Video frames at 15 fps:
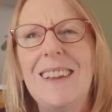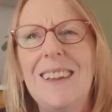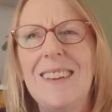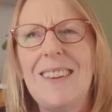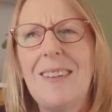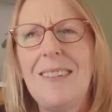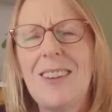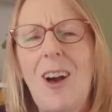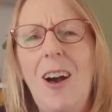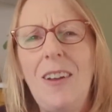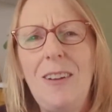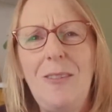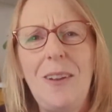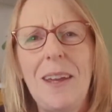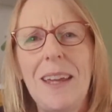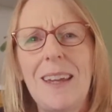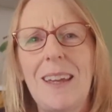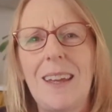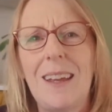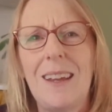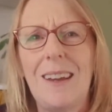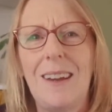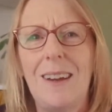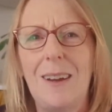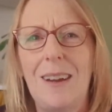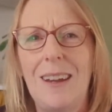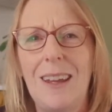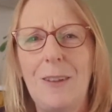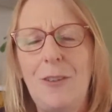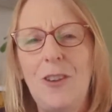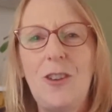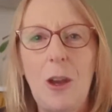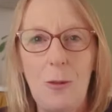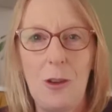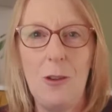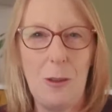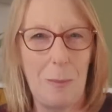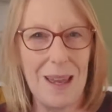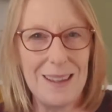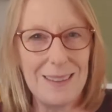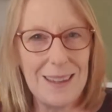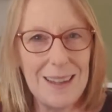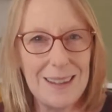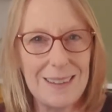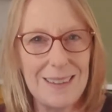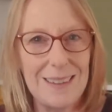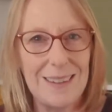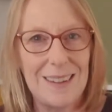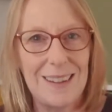So it's kind of like, if you don't know the basics,